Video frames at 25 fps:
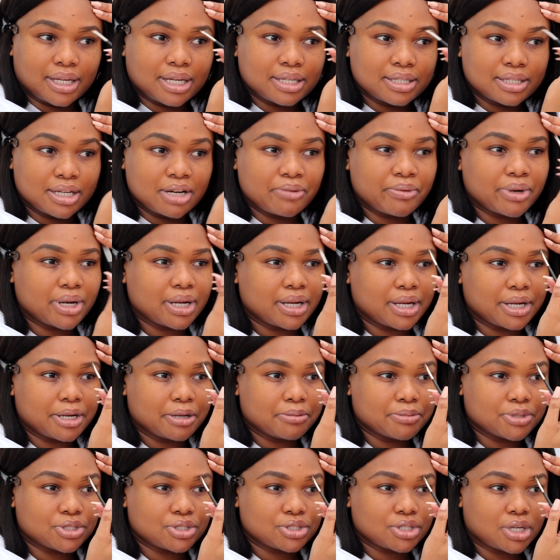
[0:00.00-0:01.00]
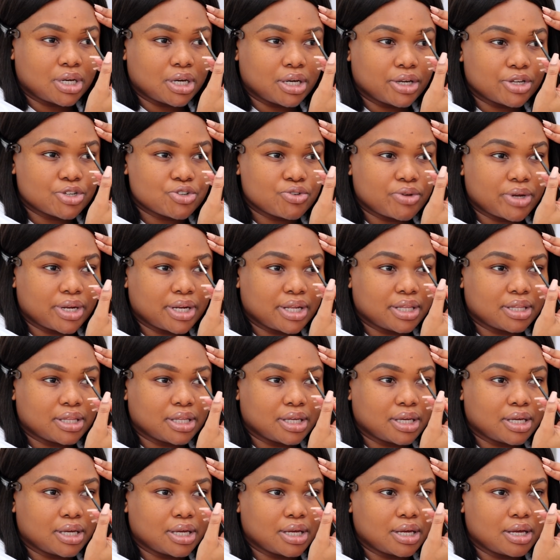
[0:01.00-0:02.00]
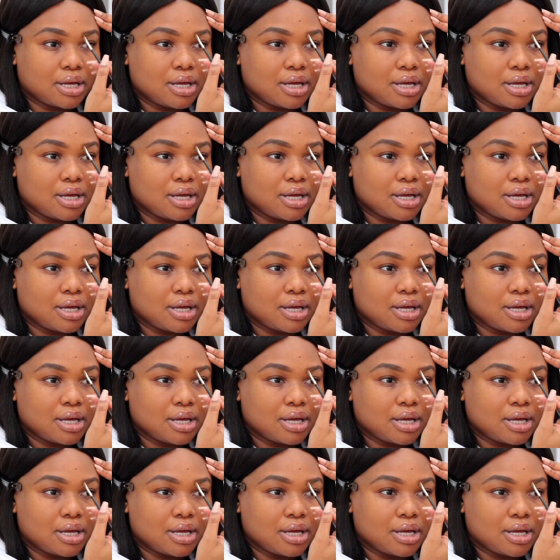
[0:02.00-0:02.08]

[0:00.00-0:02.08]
I didn't really need a massage or anything.